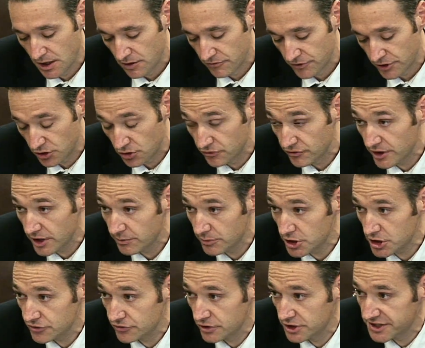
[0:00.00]
Thank you very
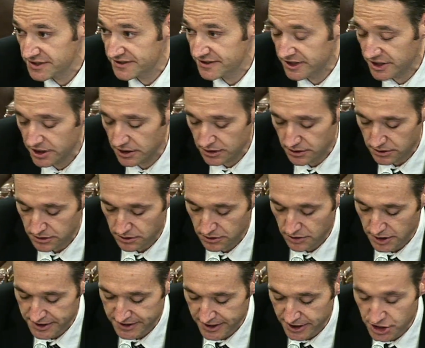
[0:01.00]
much for listening,
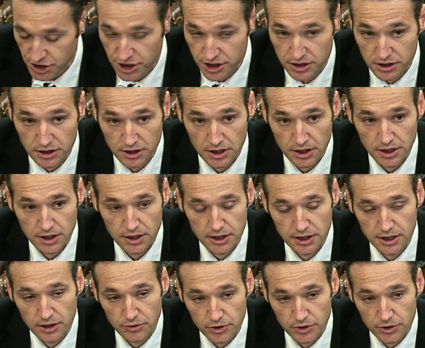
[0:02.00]
your attention, and I